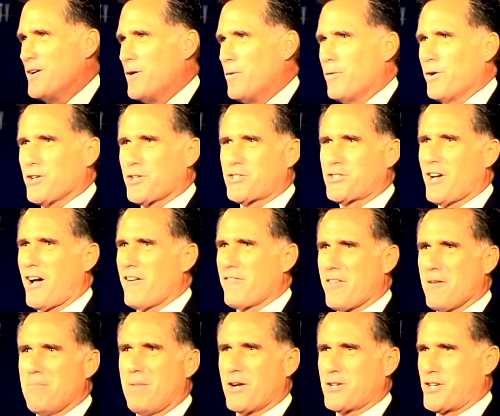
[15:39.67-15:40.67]
We'll solve
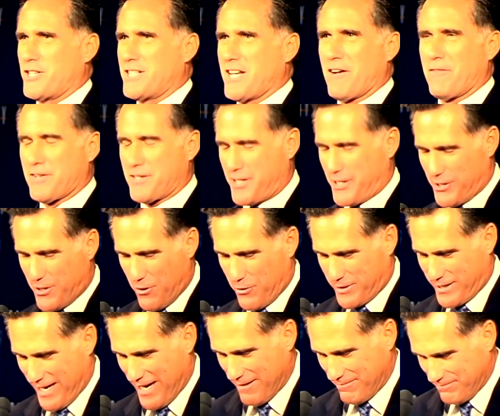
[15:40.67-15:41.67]
the budget deficit in no
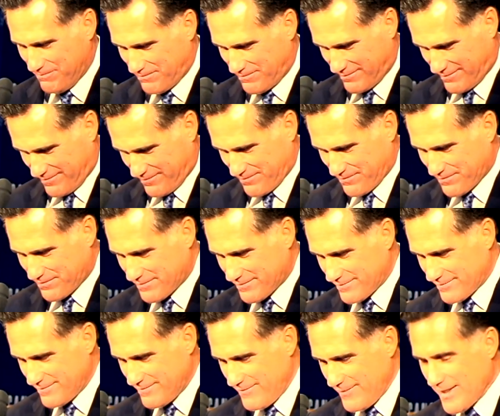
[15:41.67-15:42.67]

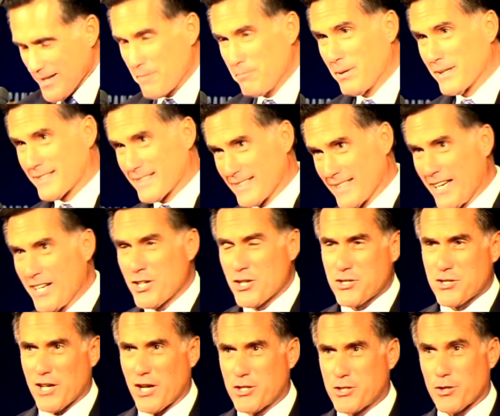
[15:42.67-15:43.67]
time. But the
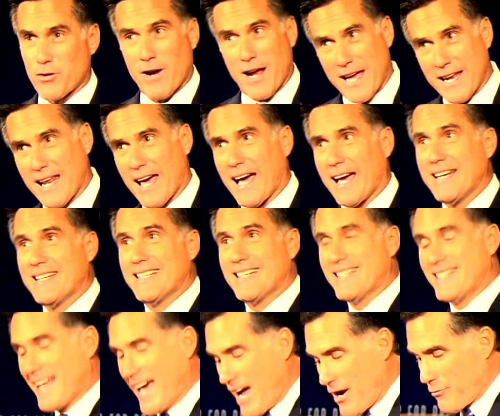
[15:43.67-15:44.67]
legislature and I
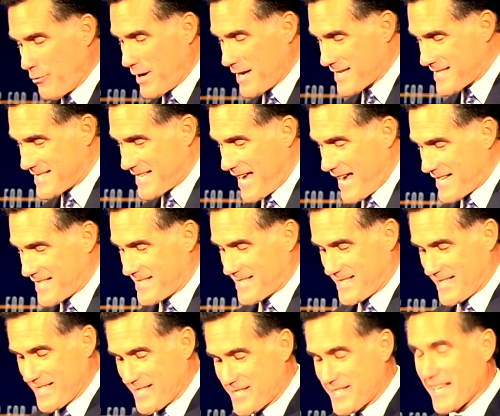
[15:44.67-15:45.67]
did not raise
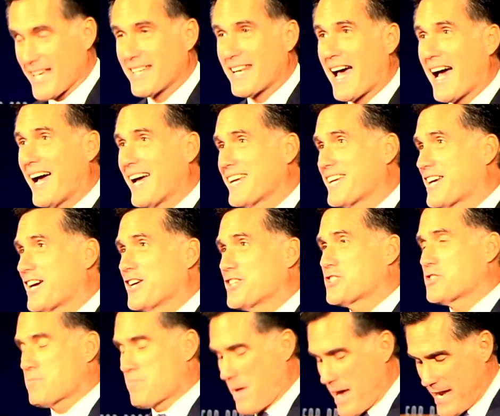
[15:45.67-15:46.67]
taxes. Instead, I cut
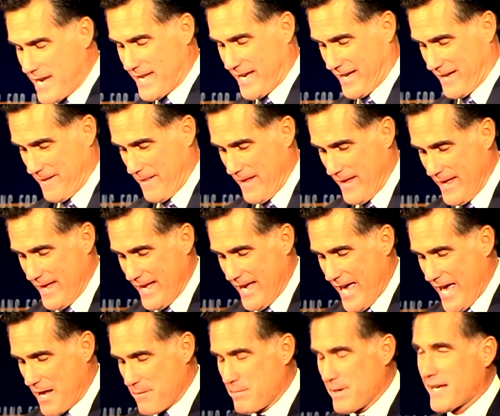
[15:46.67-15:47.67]
spending.
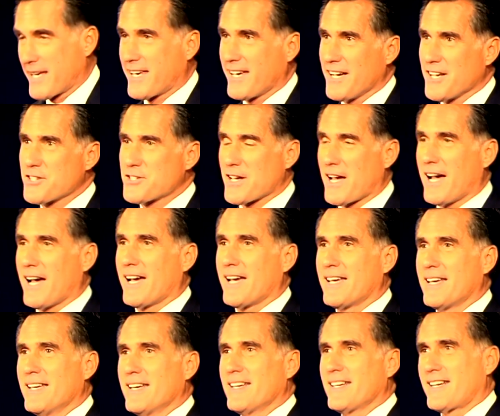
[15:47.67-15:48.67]
And because
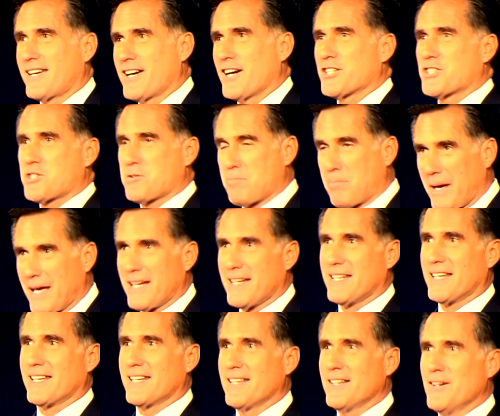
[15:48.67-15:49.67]
I cut
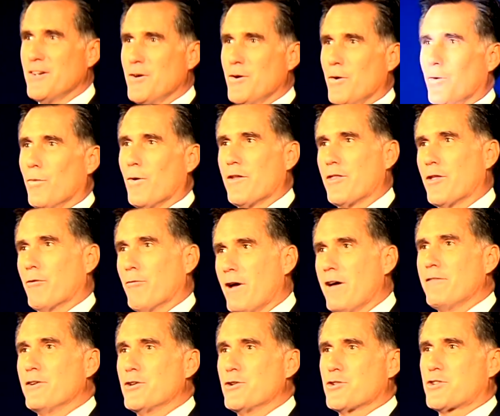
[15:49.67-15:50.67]
spending, when the
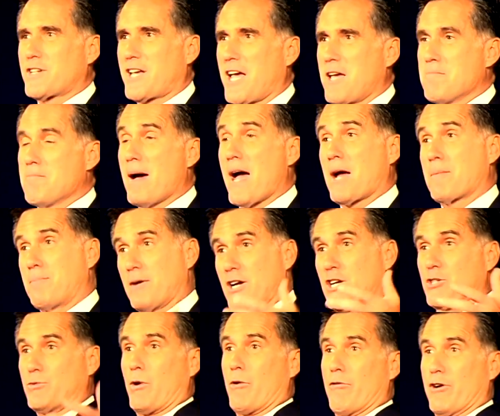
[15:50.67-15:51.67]
revenues came back
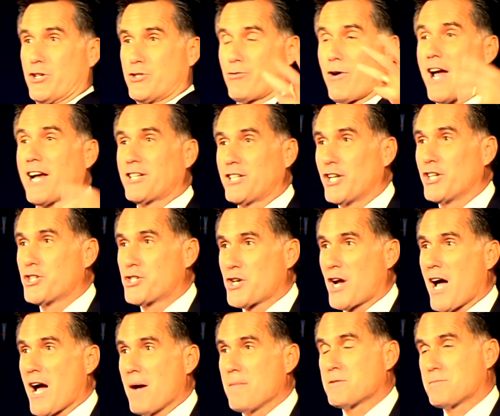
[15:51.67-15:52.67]
because we were attracting
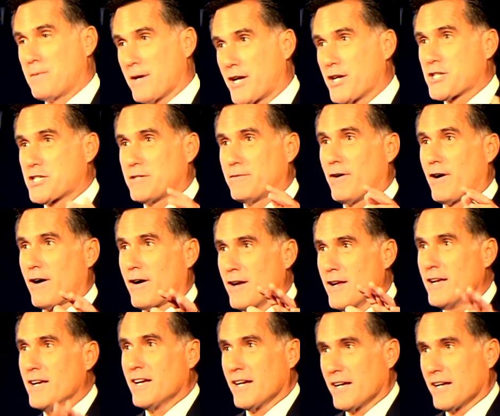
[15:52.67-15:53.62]
jobs because of our